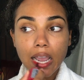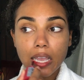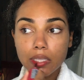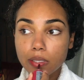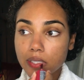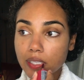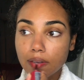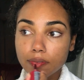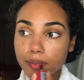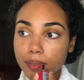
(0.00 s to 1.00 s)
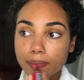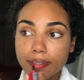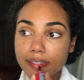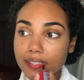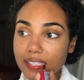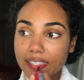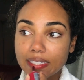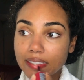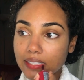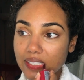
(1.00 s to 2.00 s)
I do this after I brush my teeth because
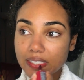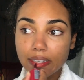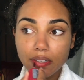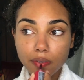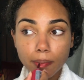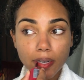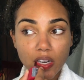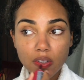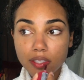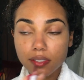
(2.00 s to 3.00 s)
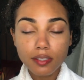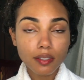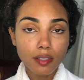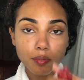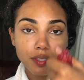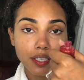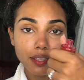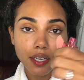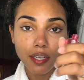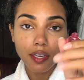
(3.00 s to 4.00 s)
then I'll just all rub off. This is a lip
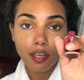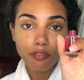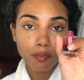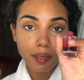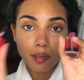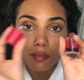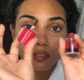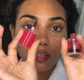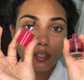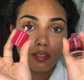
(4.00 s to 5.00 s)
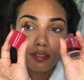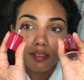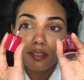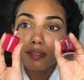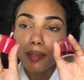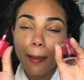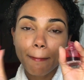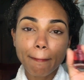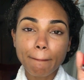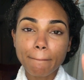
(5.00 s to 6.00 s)
stain that I got from Amazon. It's just
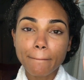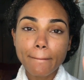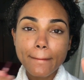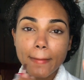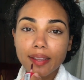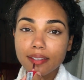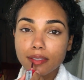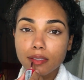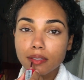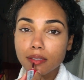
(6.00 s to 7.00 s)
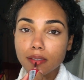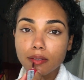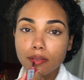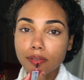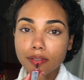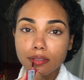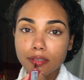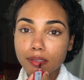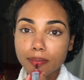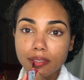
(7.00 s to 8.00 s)
a
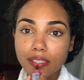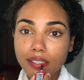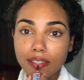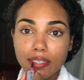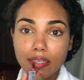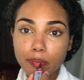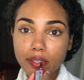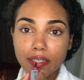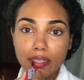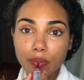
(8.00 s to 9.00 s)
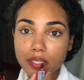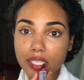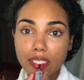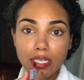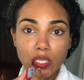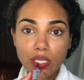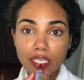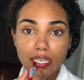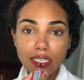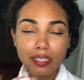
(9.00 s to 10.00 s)
regular lip stain. I want to get one that's all
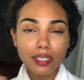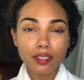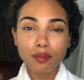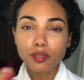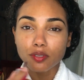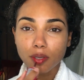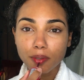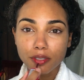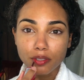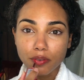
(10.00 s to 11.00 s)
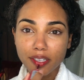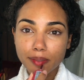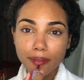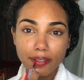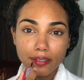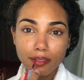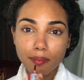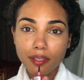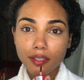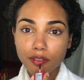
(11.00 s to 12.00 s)
organic, like some strawberries and raspberries or
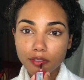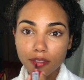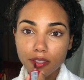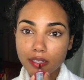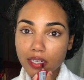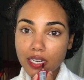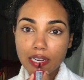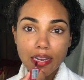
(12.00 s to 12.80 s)
something in the future.